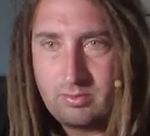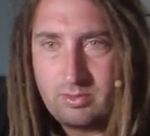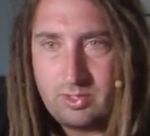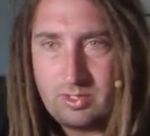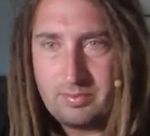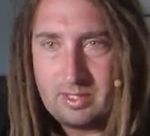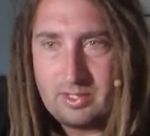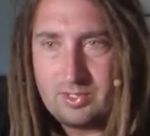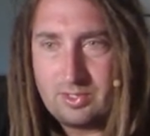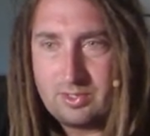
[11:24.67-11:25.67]
I mean,
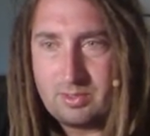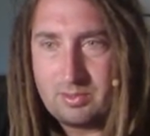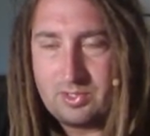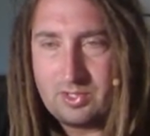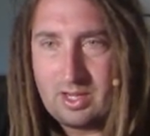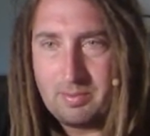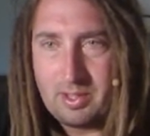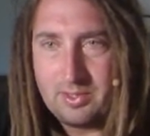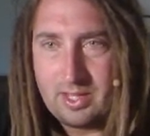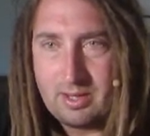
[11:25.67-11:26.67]
there's something to say
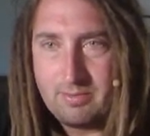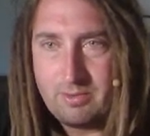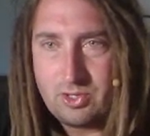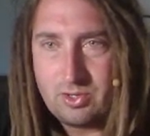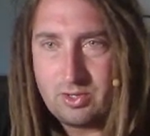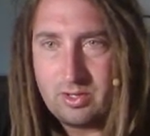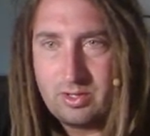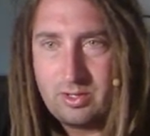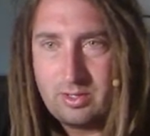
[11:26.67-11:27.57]
about that for sure.